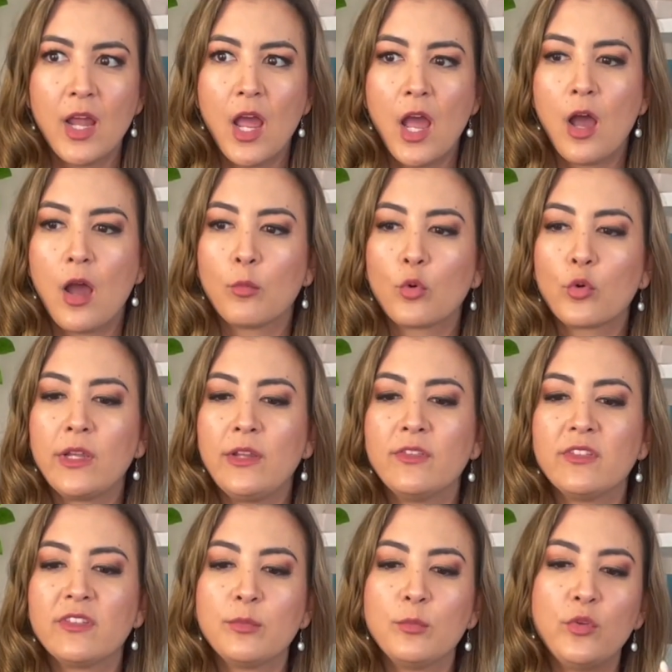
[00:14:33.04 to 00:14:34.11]
or
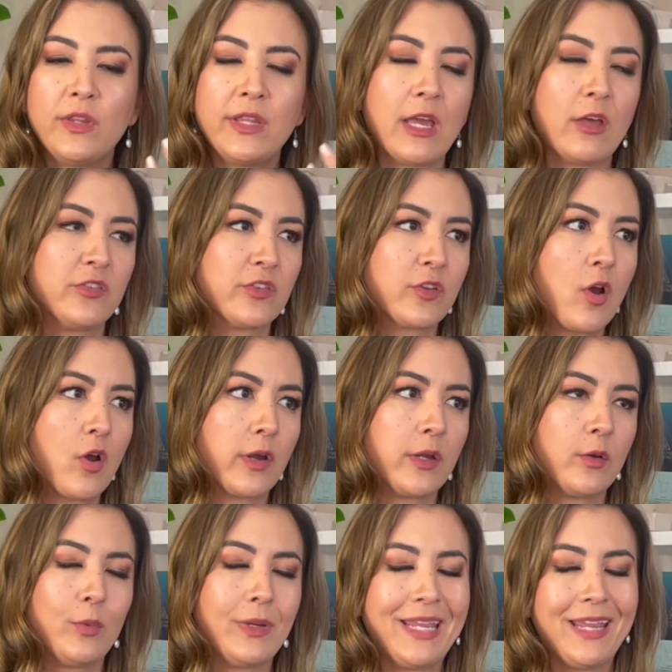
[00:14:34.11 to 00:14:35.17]
even smoothing out
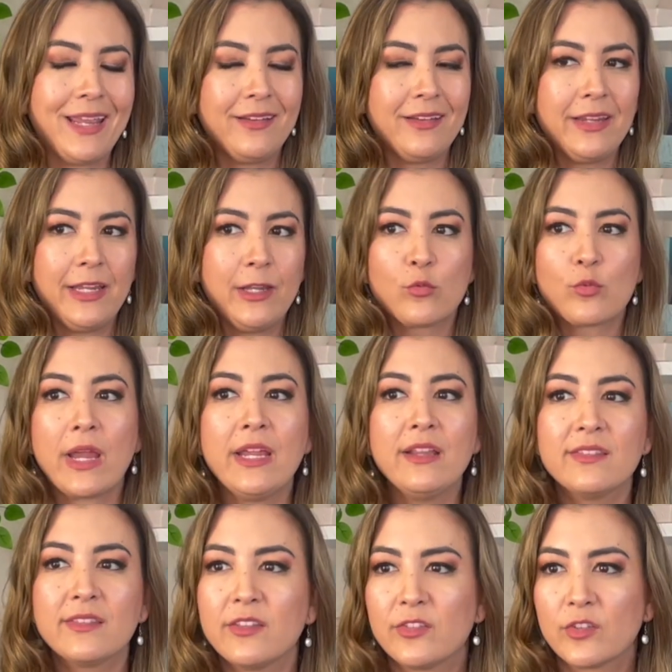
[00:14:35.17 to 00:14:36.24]
scarring, we can't
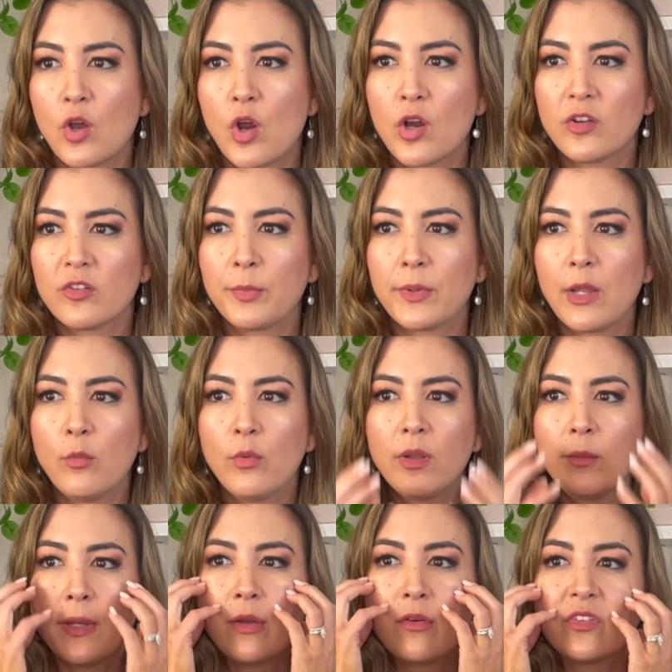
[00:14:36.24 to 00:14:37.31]
erase the scars, but I want
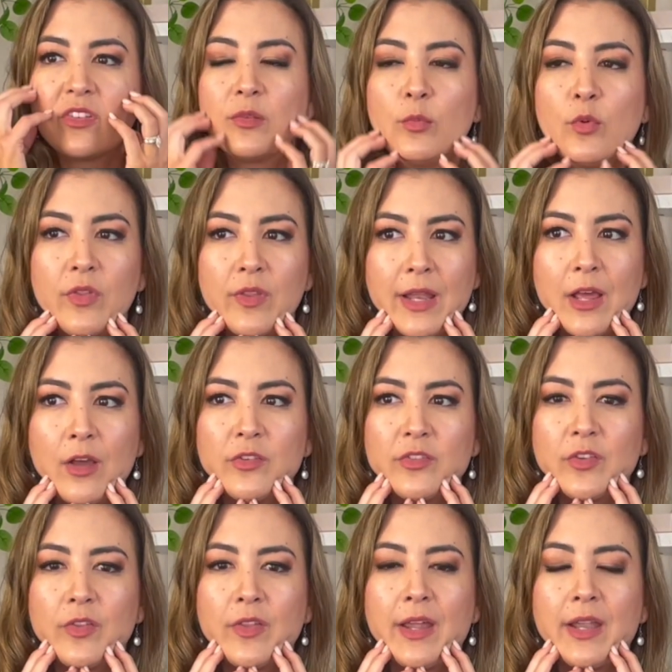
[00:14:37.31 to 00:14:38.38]
to be able to smooth it out
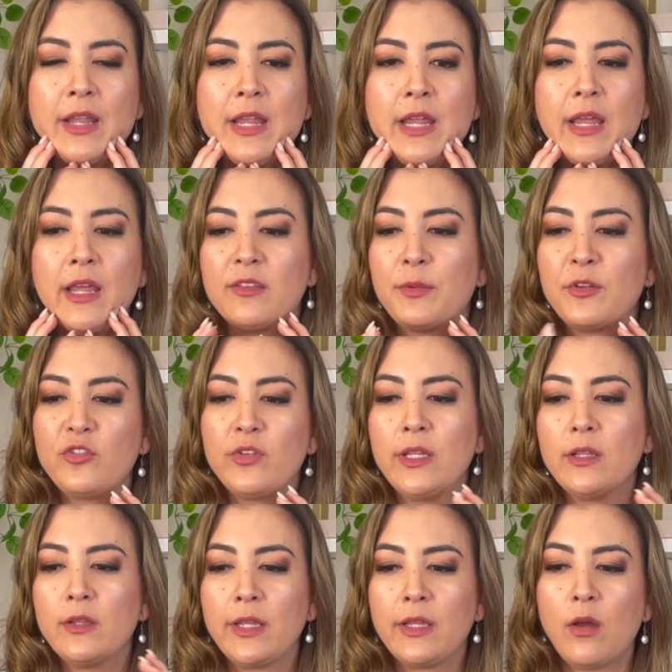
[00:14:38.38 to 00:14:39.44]
so that, especially
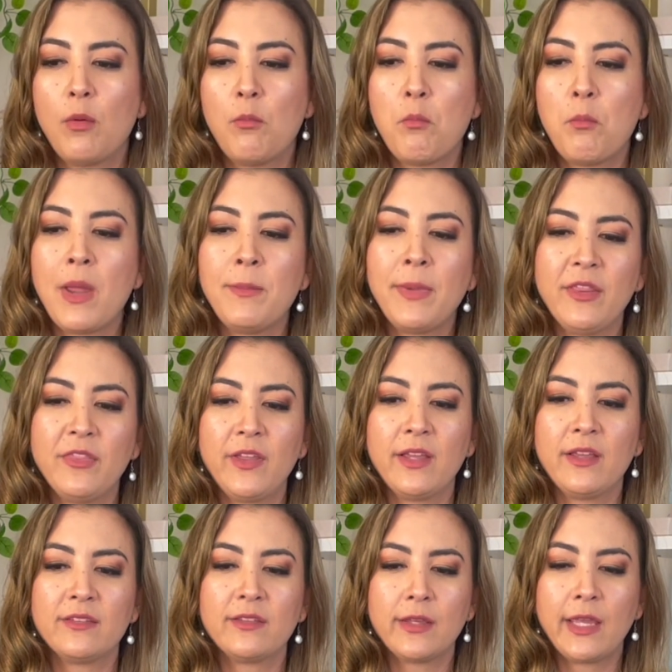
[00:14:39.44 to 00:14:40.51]
my main thing
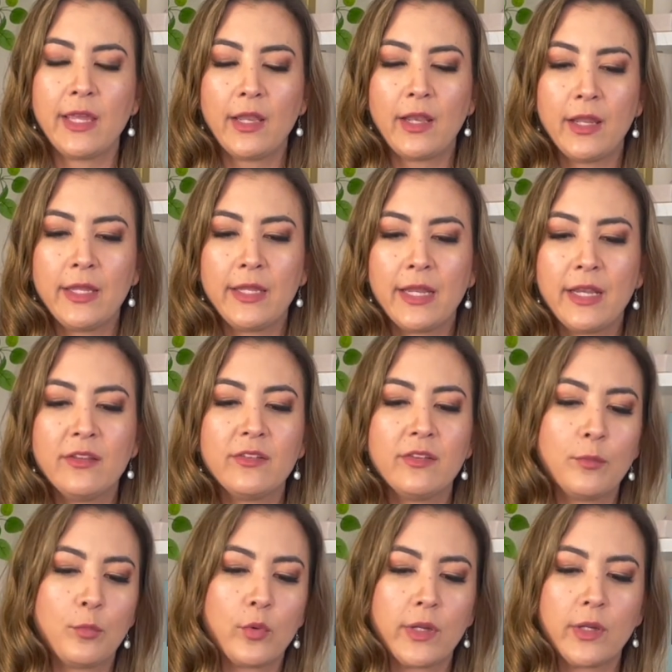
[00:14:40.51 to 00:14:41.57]
is, can I get it to
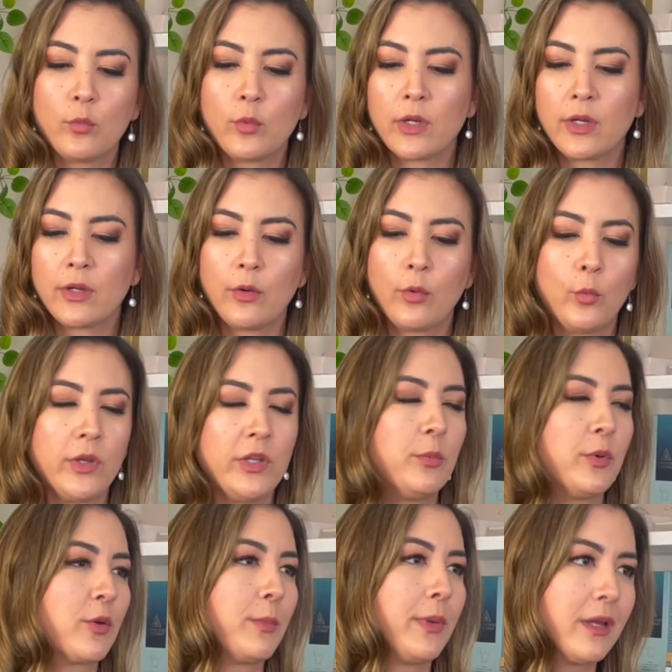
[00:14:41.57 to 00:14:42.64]
the point where when you
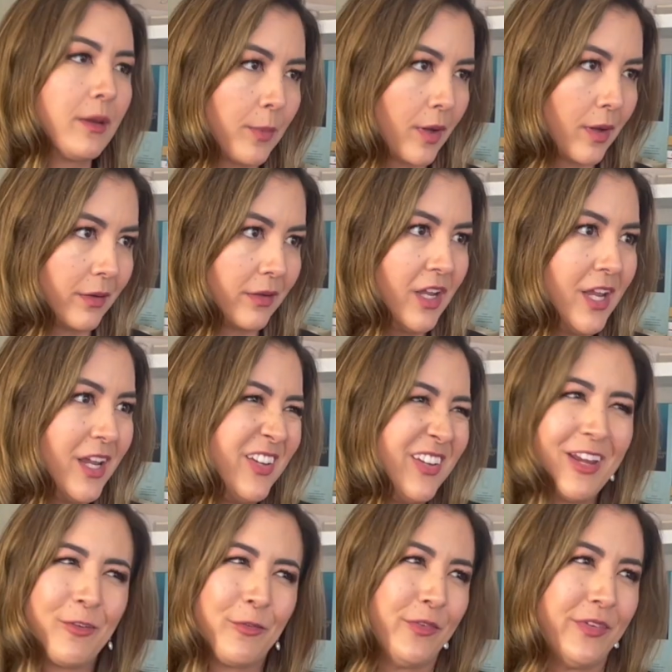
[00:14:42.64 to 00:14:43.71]
put your makeup on, you
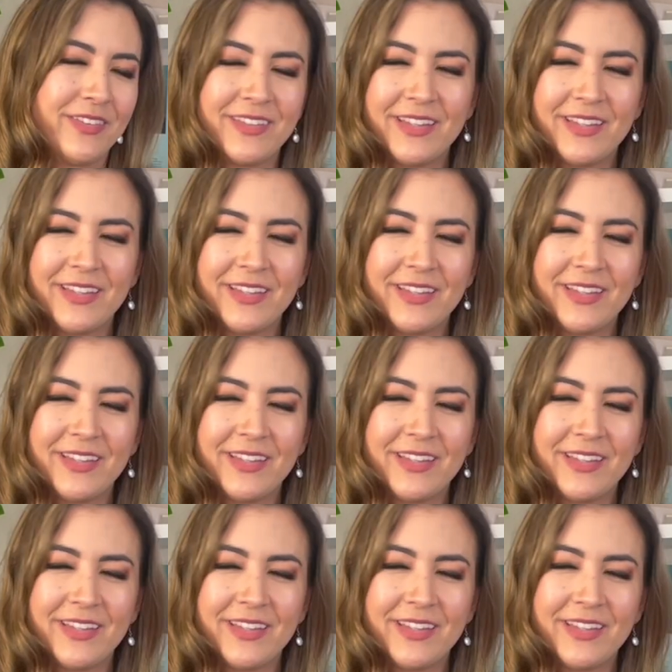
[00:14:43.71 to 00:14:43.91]
can't really see